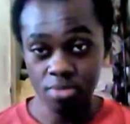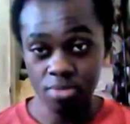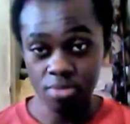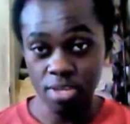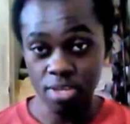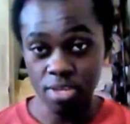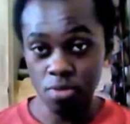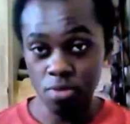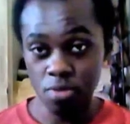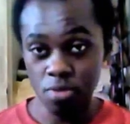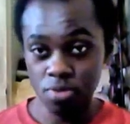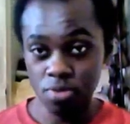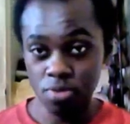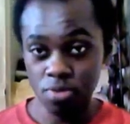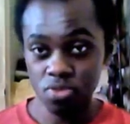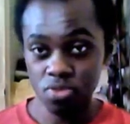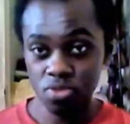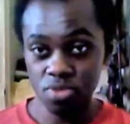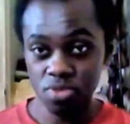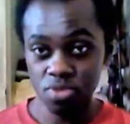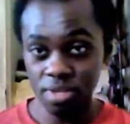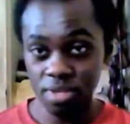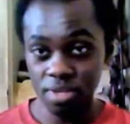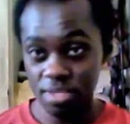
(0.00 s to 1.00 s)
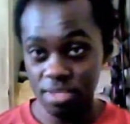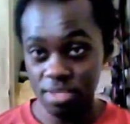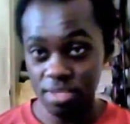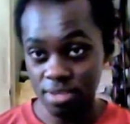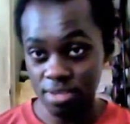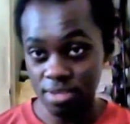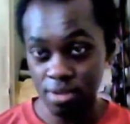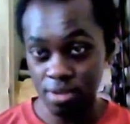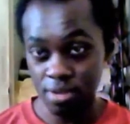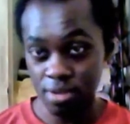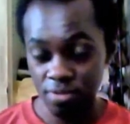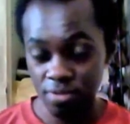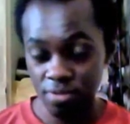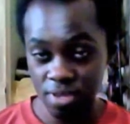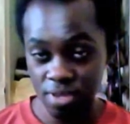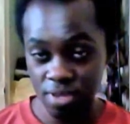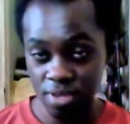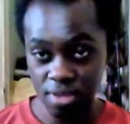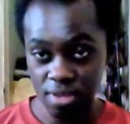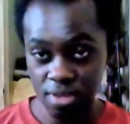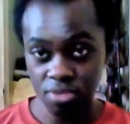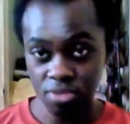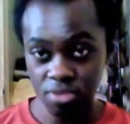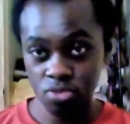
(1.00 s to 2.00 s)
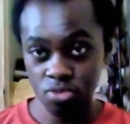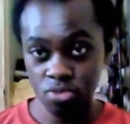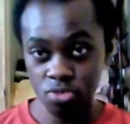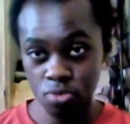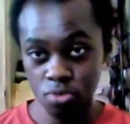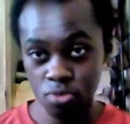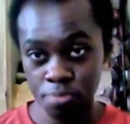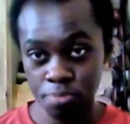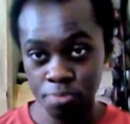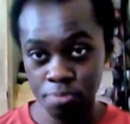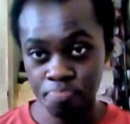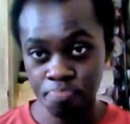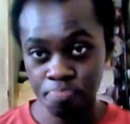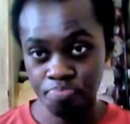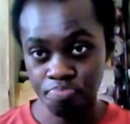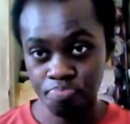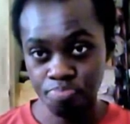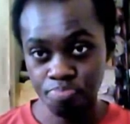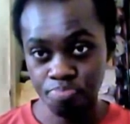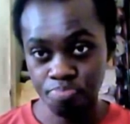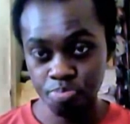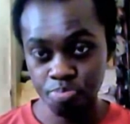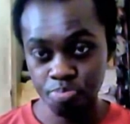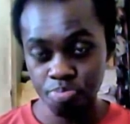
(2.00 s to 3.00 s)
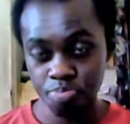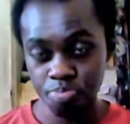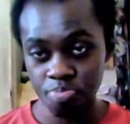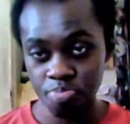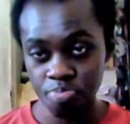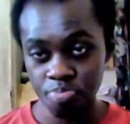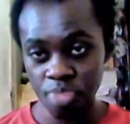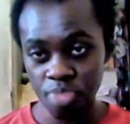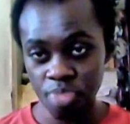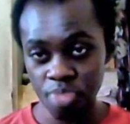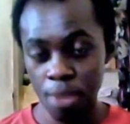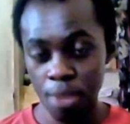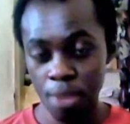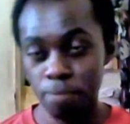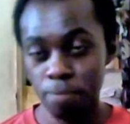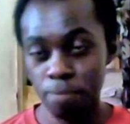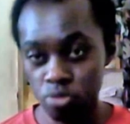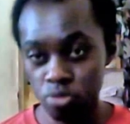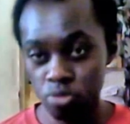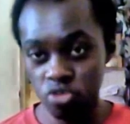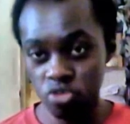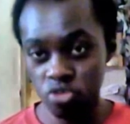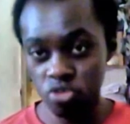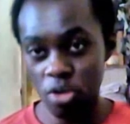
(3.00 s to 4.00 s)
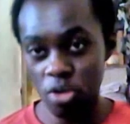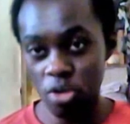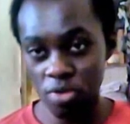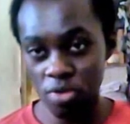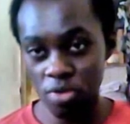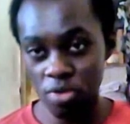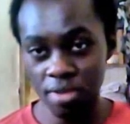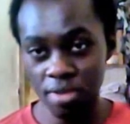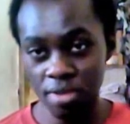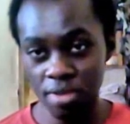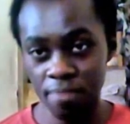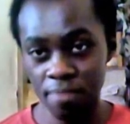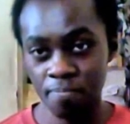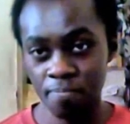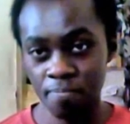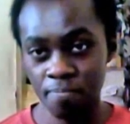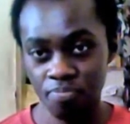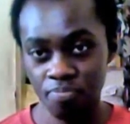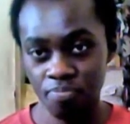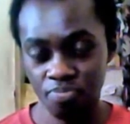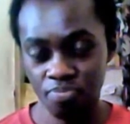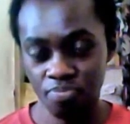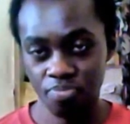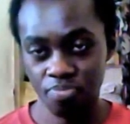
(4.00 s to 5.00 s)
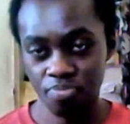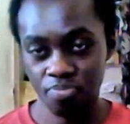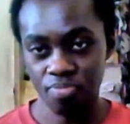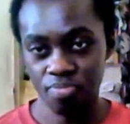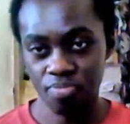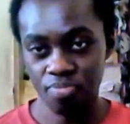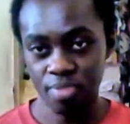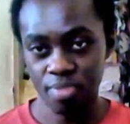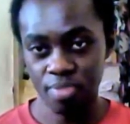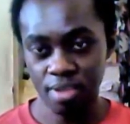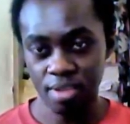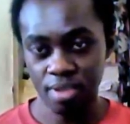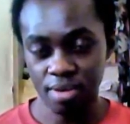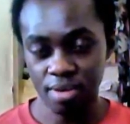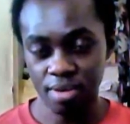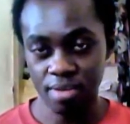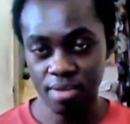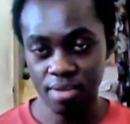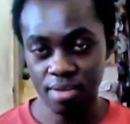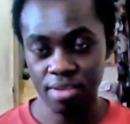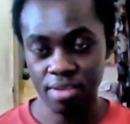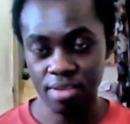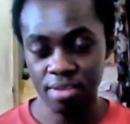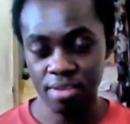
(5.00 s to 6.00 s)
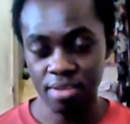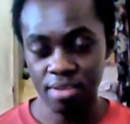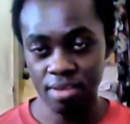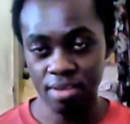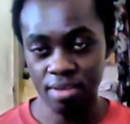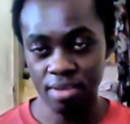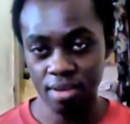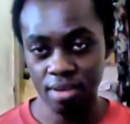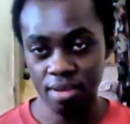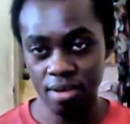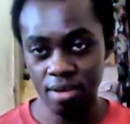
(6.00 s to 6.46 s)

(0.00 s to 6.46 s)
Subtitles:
Sunny was using his hair feelers to push away the